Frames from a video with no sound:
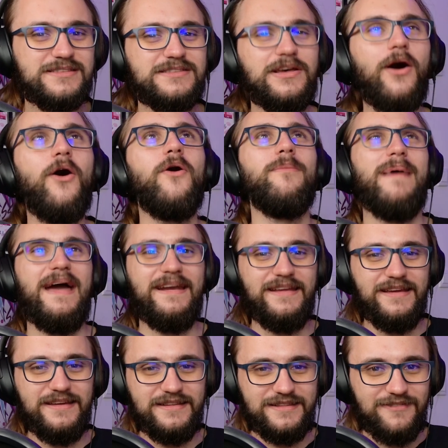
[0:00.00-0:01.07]
so many
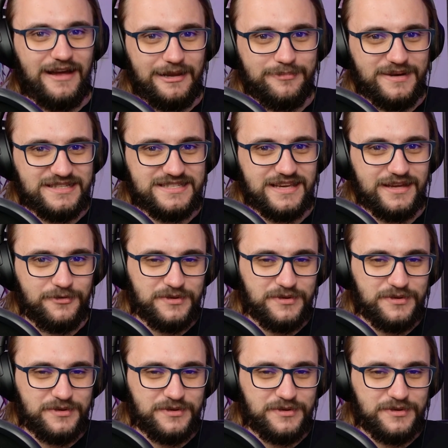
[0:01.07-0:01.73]
developments here.